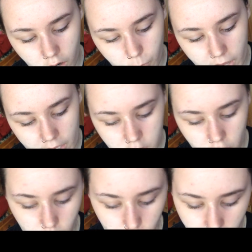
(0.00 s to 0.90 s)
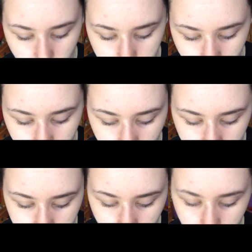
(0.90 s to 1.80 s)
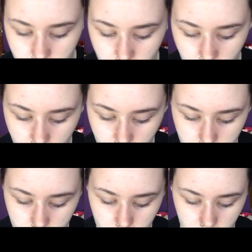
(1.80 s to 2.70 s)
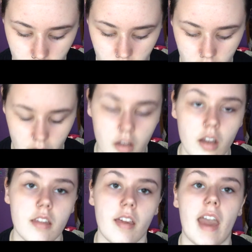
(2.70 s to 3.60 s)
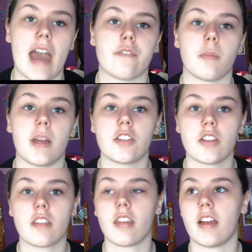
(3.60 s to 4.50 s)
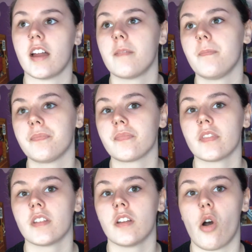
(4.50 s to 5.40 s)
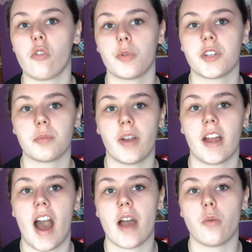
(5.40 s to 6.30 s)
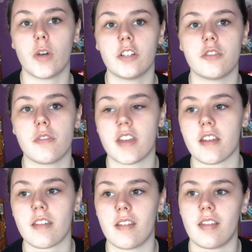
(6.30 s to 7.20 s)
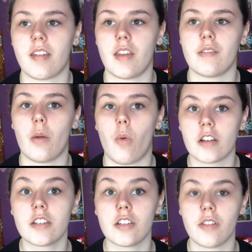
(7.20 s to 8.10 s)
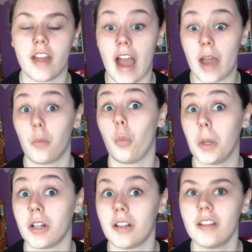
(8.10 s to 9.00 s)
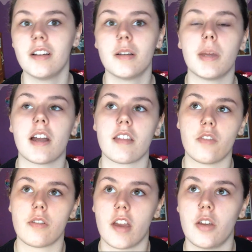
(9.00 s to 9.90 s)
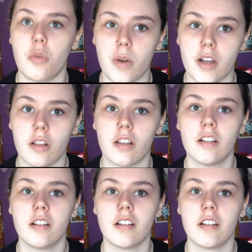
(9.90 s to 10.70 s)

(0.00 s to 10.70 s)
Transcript: we had to go around on the last day and, and say affirmations, like, over winter break, I will do this instead of I want to, like, I will, because if you say you will,